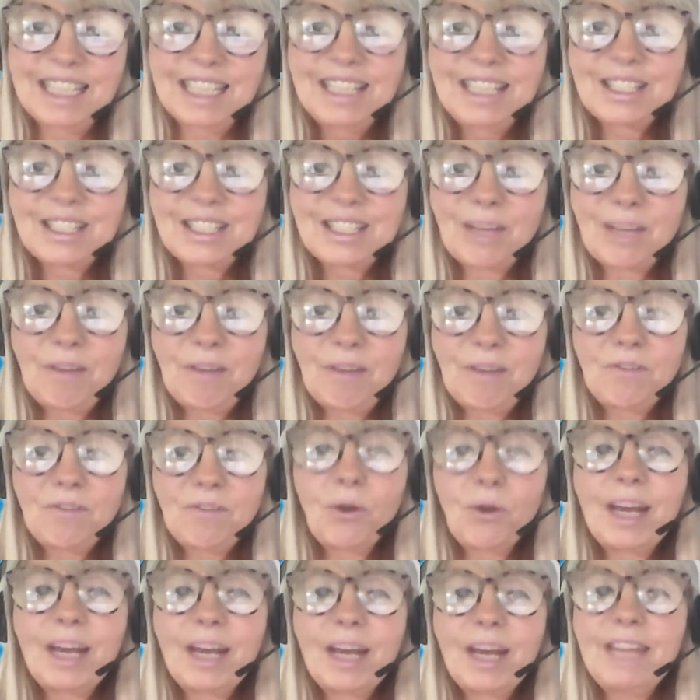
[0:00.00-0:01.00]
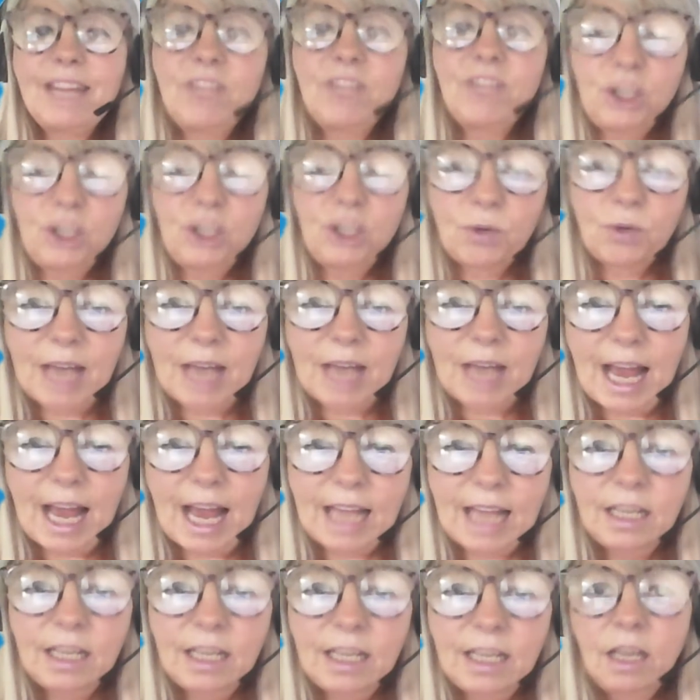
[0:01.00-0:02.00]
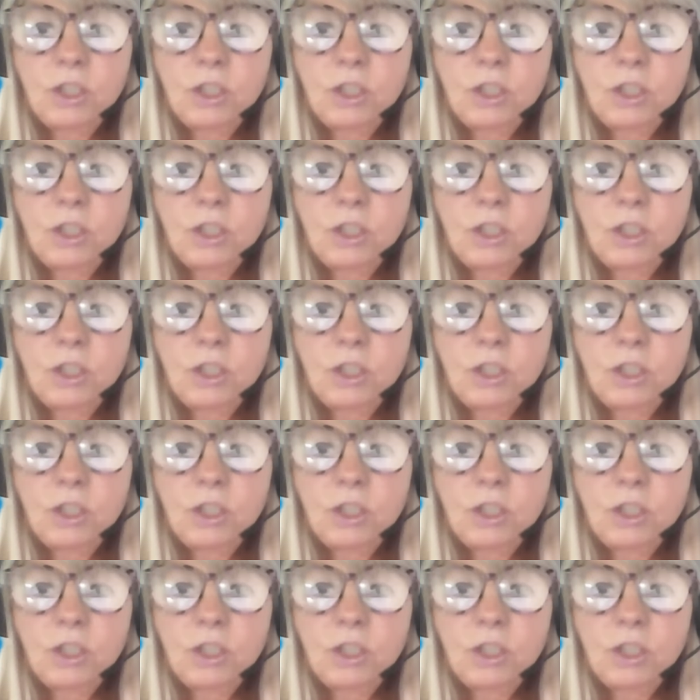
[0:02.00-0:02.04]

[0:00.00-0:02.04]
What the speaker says: So if you're in the UK,